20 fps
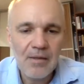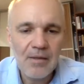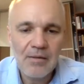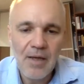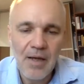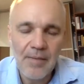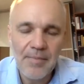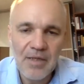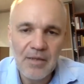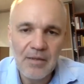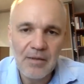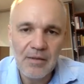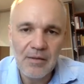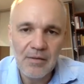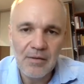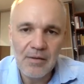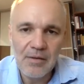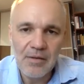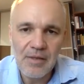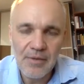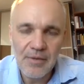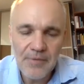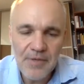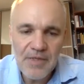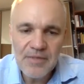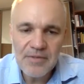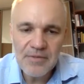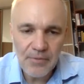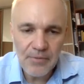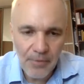I mean, there
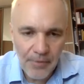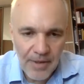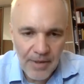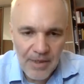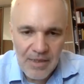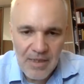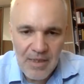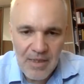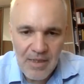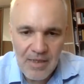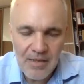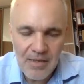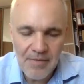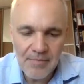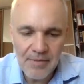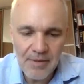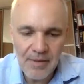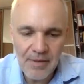is already,